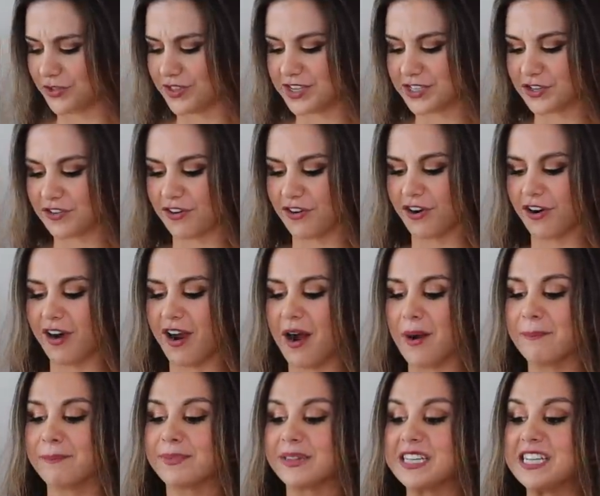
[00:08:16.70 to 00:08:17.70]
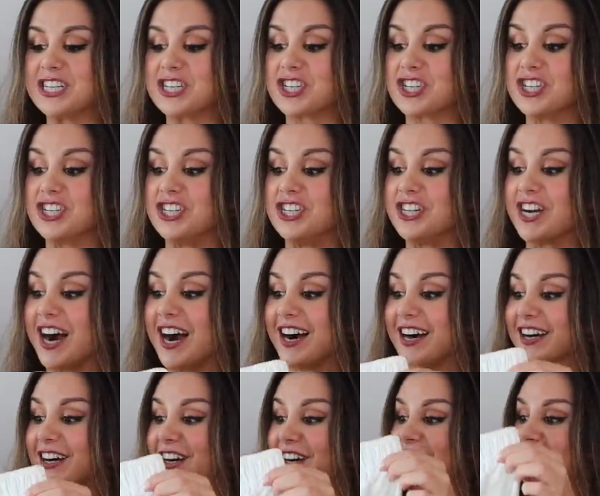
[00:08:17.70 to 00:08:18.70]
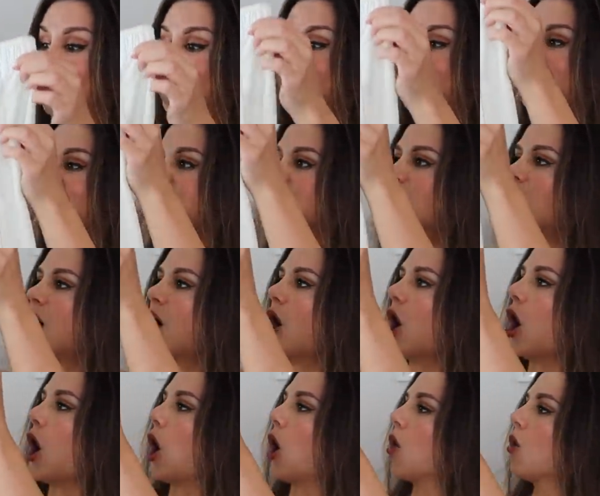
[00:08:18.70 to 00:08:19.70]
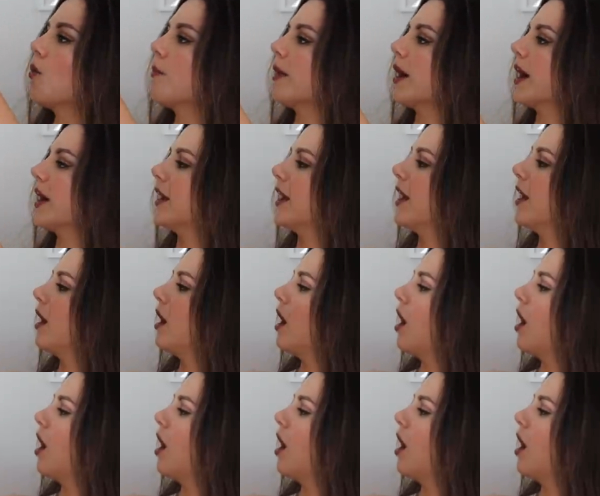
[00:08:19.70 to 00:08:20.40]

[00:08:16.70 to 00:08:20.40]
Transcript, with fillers: so these are her unbleached joggers. Oh my.